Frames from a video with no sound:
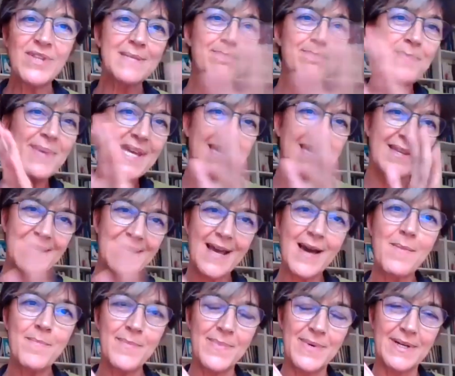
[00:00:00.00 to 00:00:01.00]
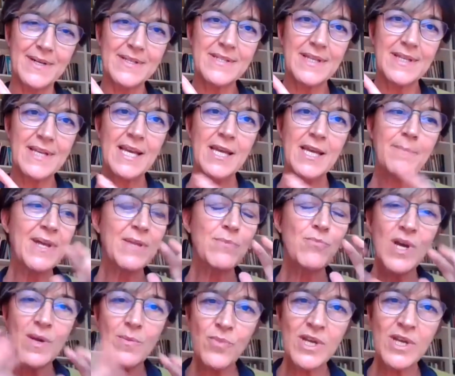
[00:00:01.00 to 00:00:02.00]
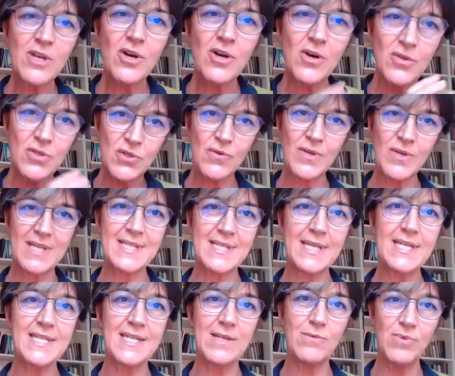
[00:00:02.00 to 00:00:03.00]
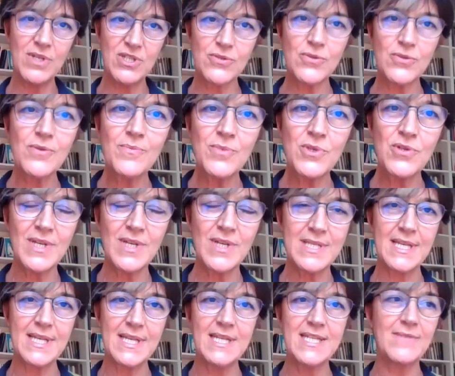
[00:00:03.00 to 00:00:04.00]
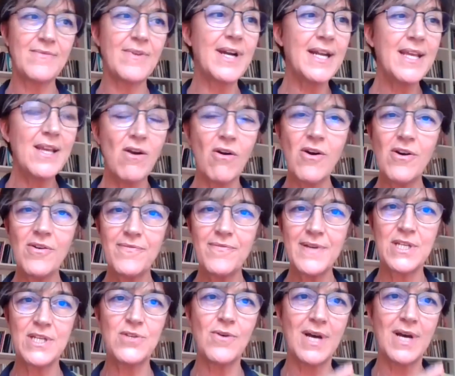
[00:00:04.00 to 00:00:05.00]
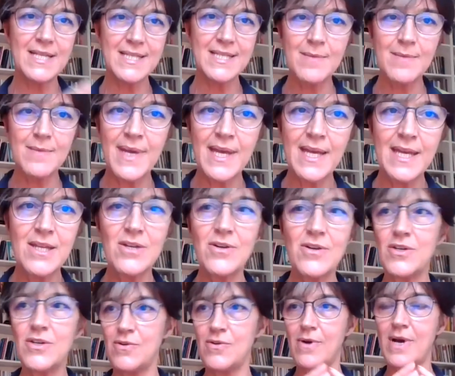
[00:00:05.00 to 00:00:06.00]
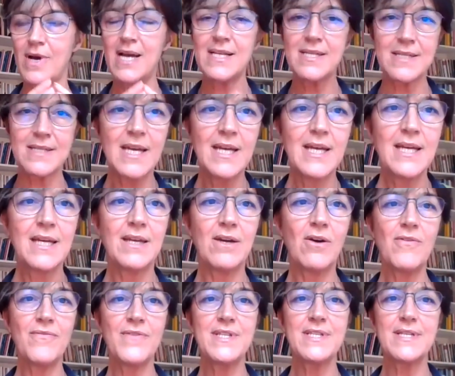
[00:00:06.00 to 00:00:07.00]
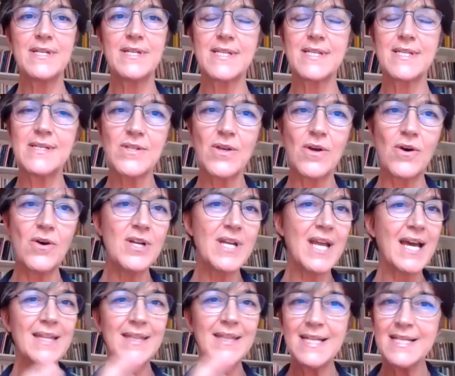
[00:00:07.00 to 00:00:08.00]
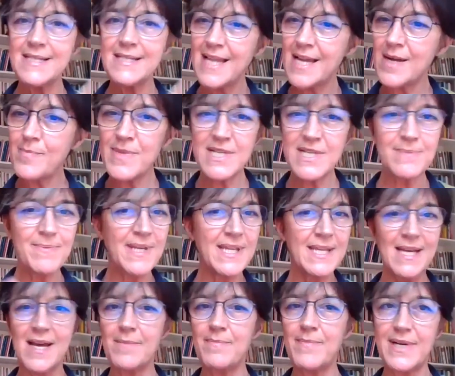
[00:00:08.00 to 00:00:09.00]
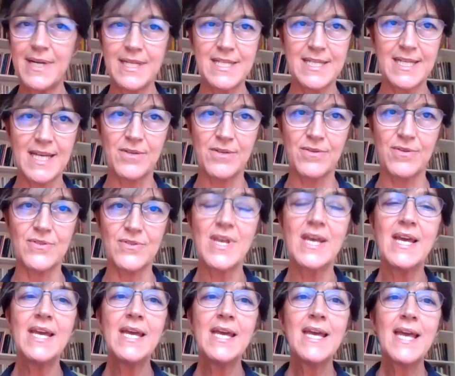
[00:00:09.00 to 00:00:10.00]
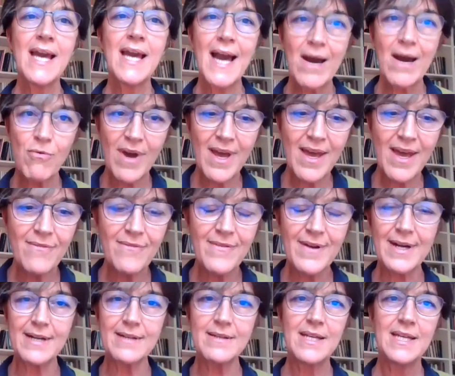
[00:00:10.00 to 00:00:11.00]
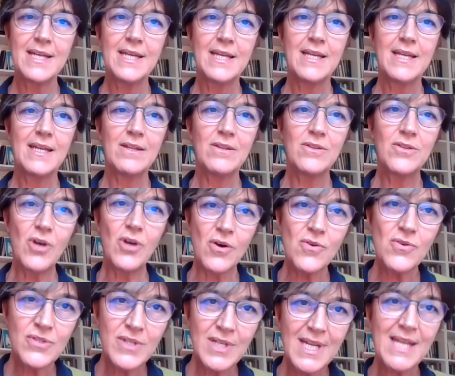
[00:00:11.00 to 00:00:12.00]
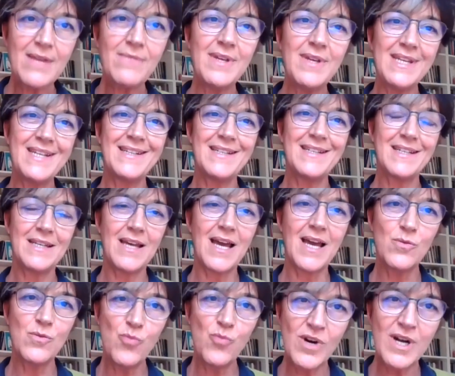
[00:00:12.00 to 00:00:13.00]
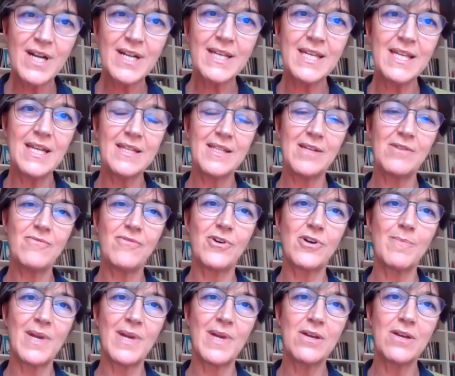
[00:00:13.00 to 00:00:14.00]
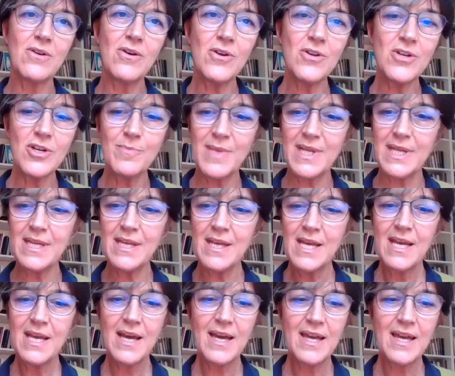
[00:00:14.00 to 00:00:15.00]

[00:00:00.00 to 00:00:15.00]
these big numbers, but when we go to a city, we zoom to a city, very often you ask a mayor, you ask officers and so on, and these numbers become very tenuous. However, those living and working in the informal economy